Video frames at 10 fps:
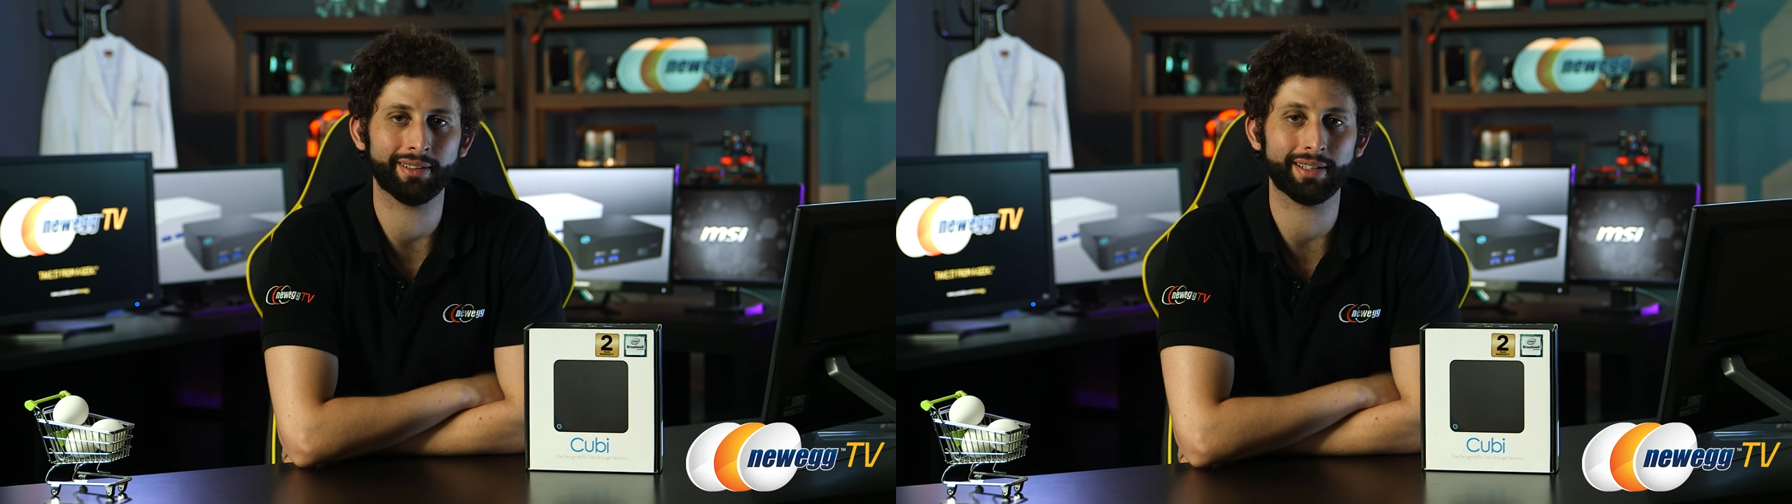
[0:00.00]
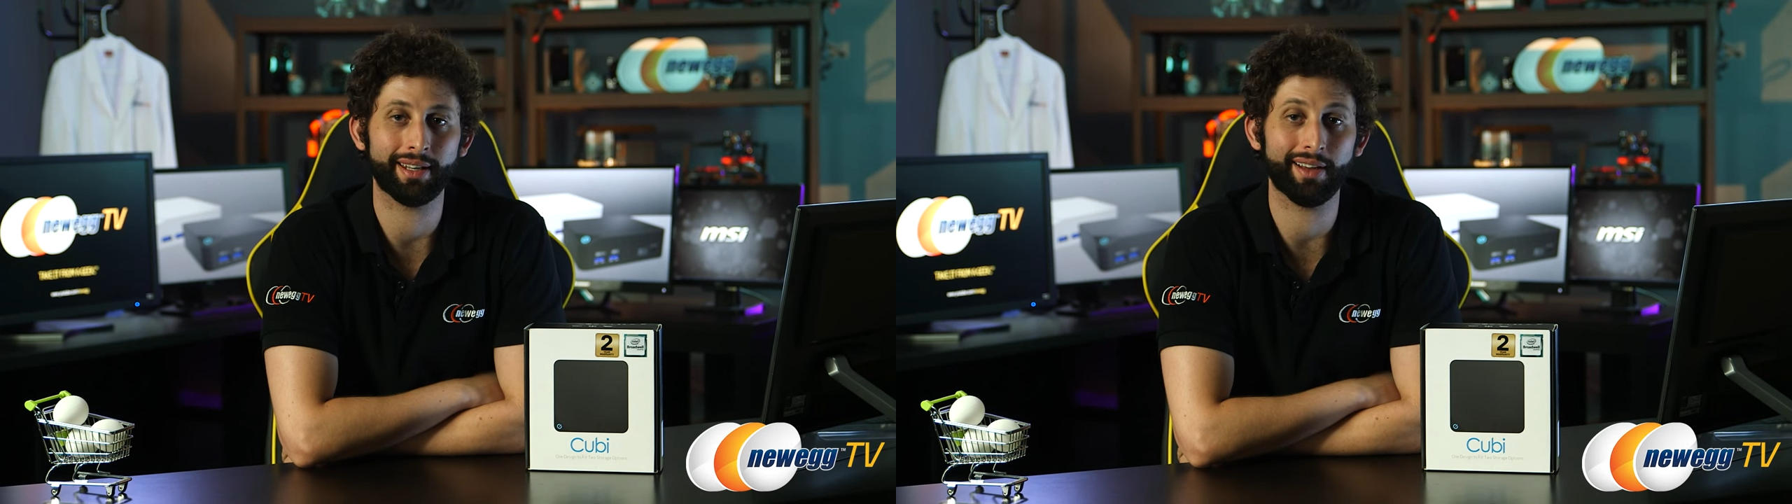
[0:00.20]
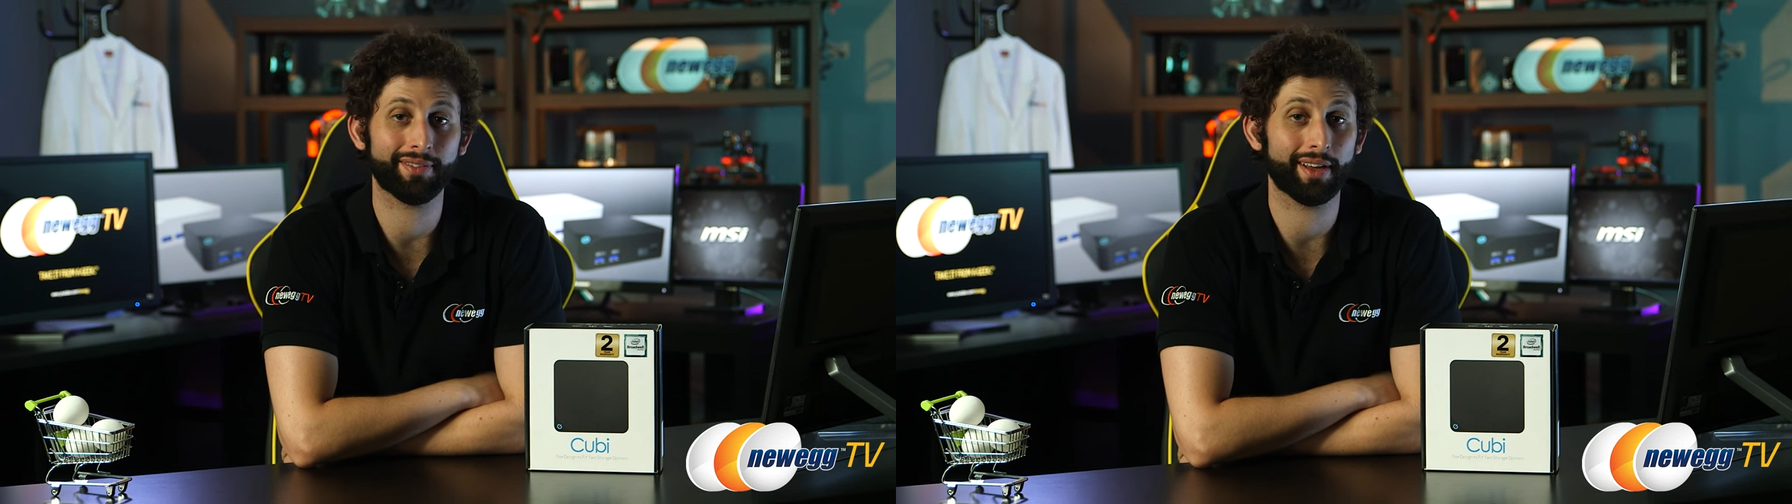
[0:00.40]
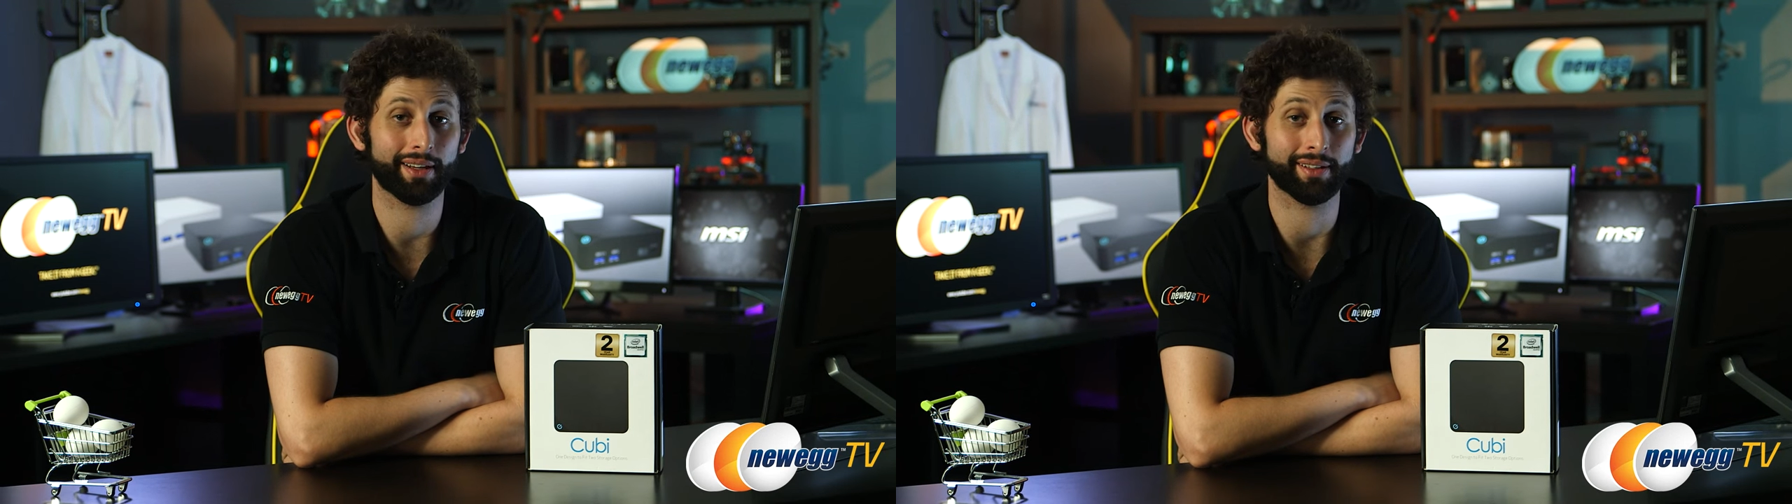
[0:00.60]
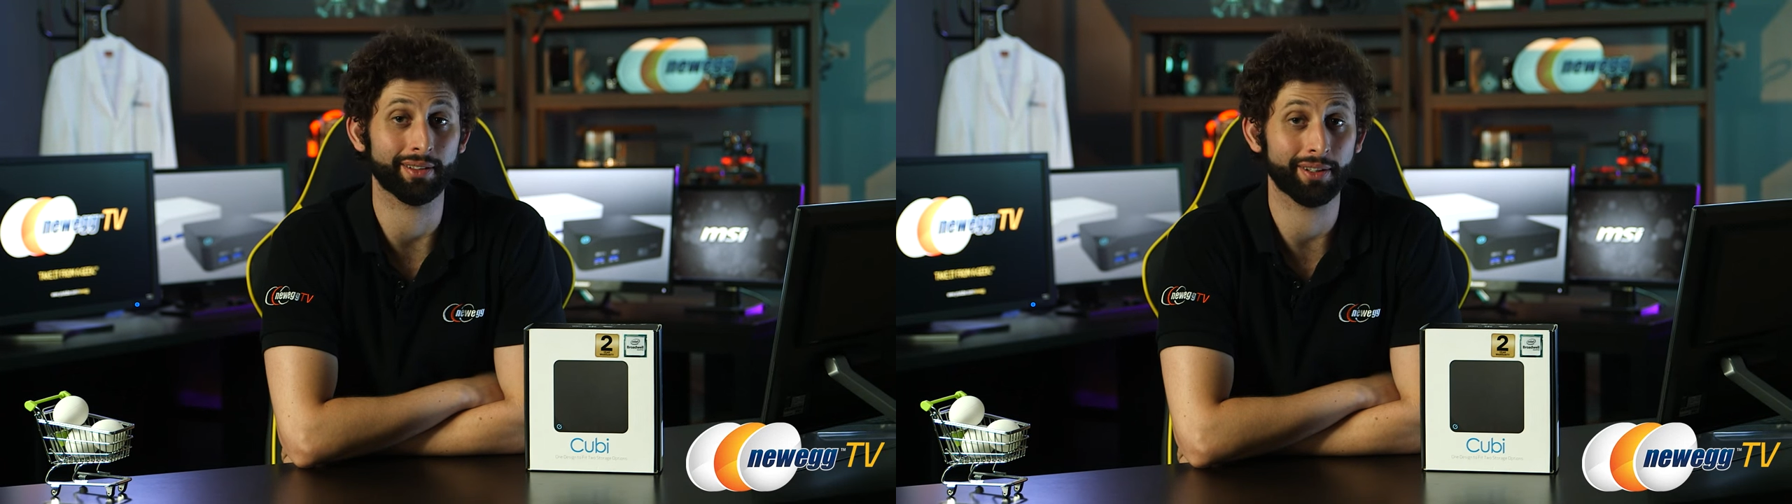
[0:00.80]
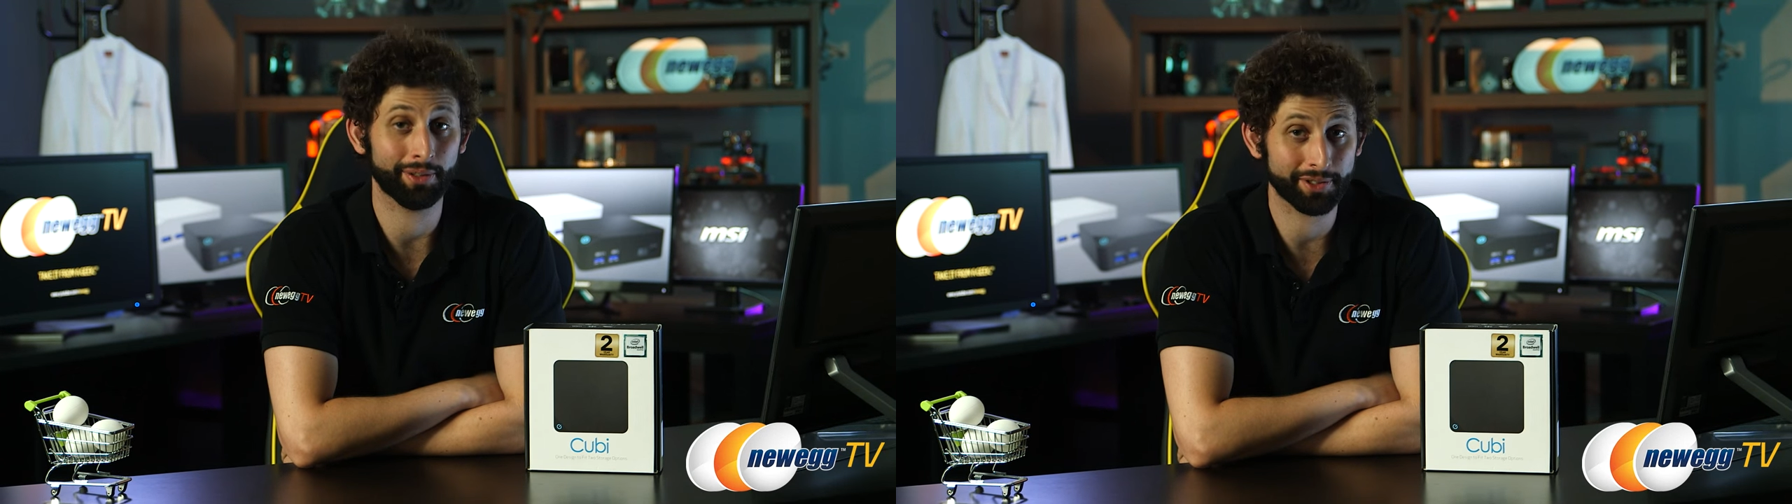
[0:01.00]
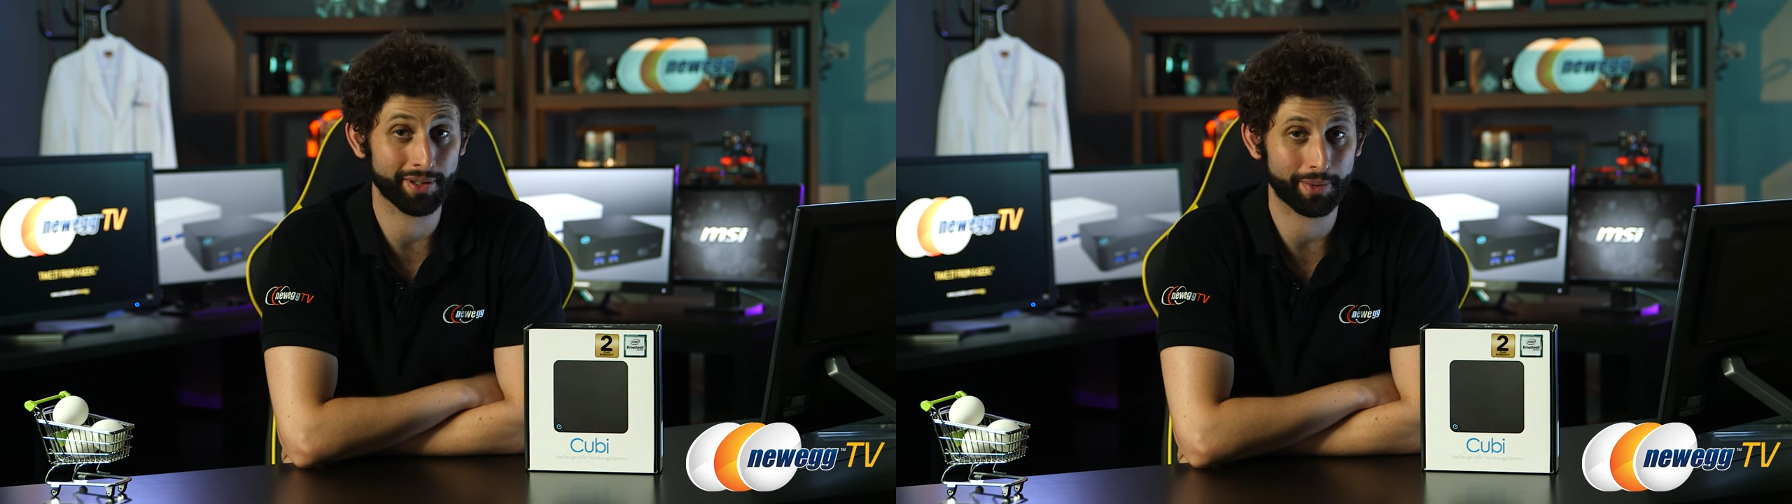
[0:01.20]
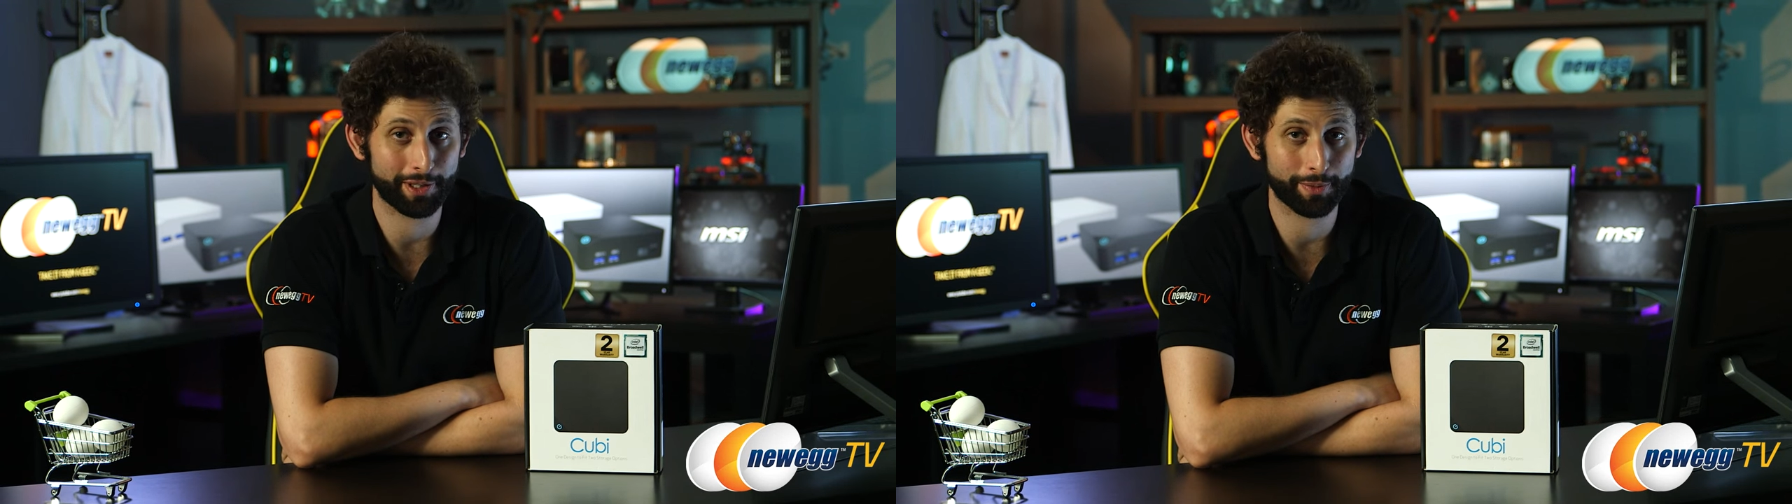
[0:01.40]
and today I've got a little
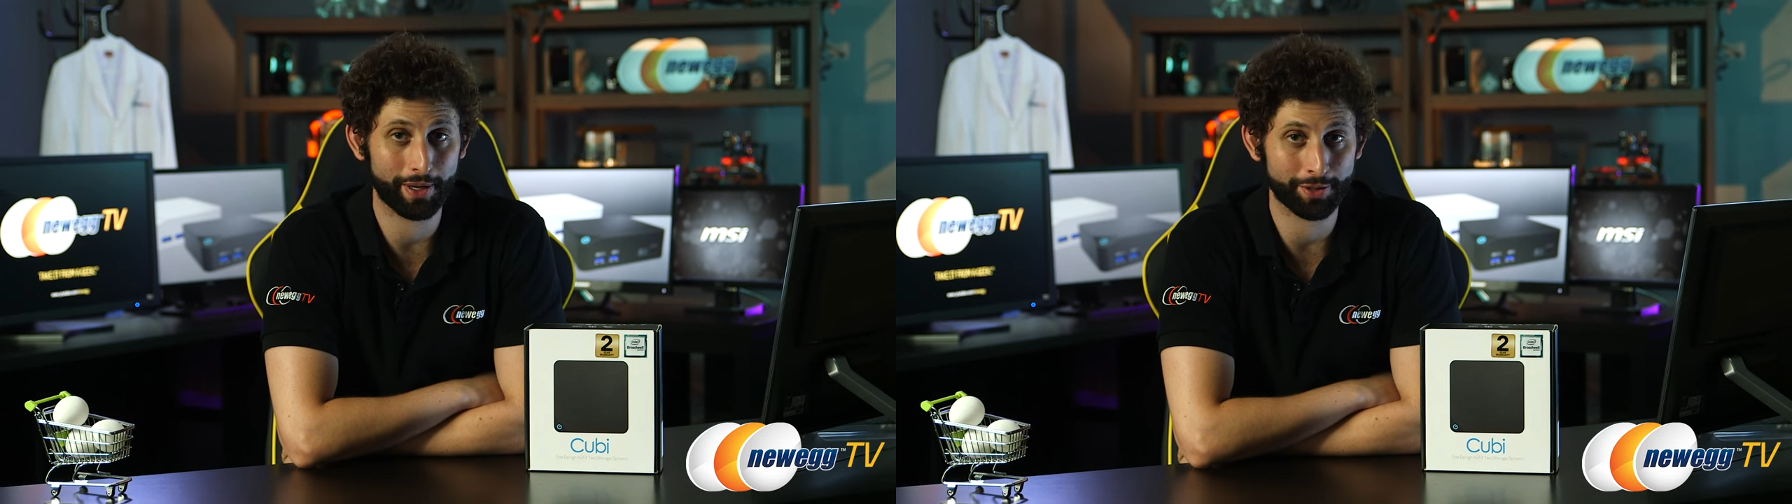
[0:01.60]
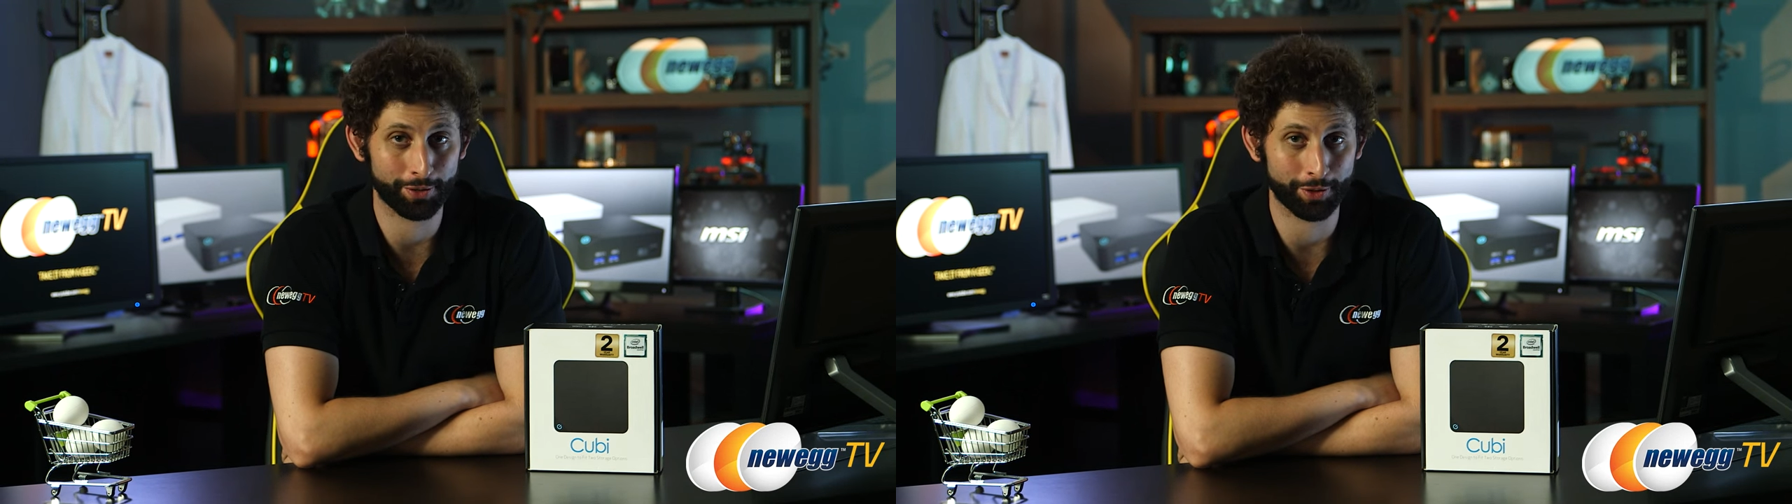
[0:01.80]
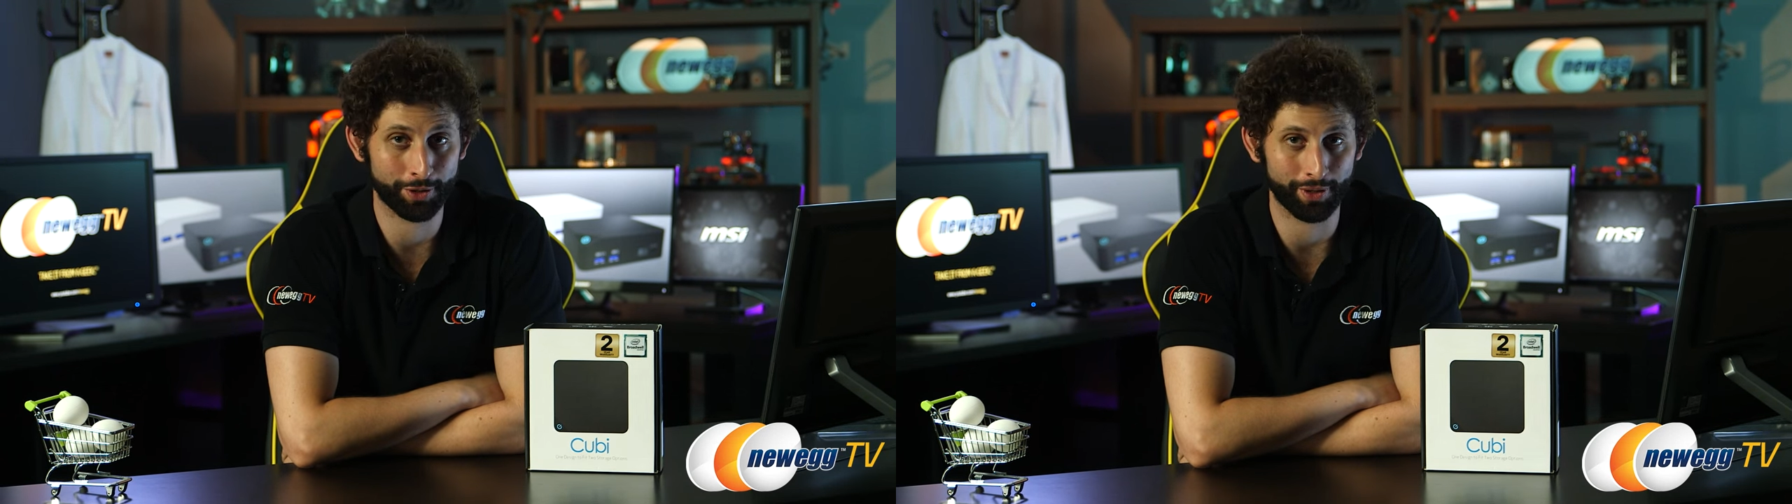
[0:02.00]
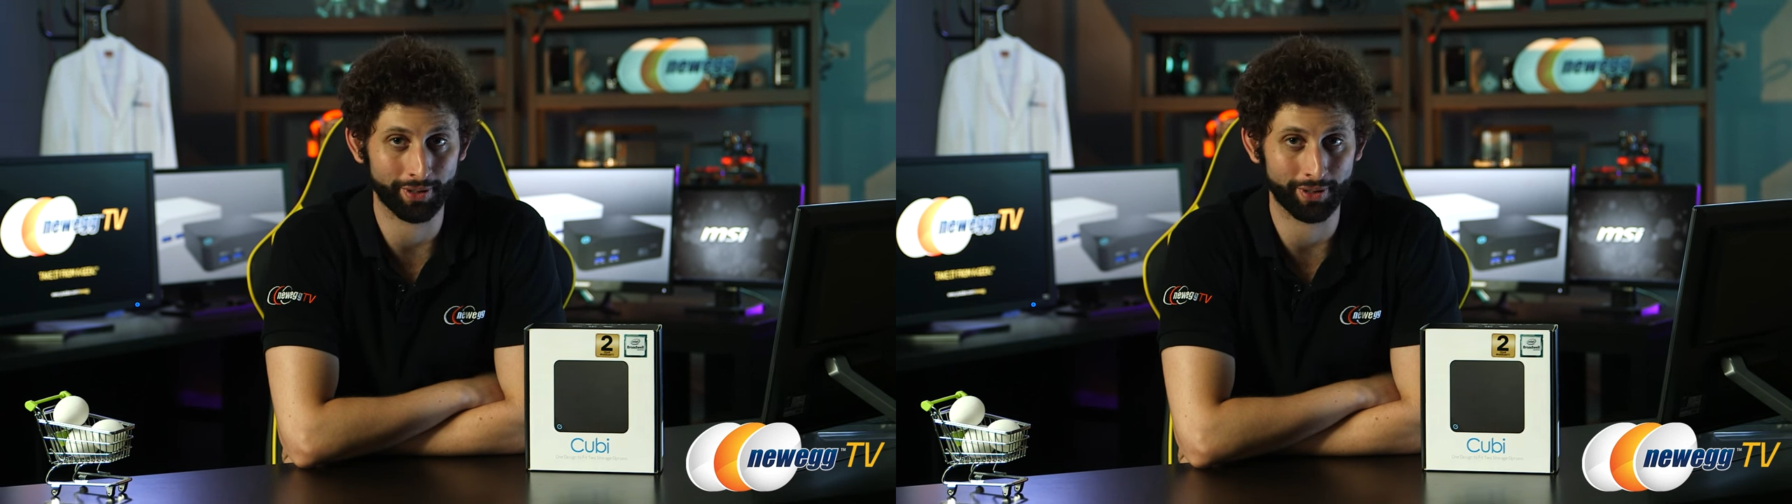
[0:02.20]
something special to show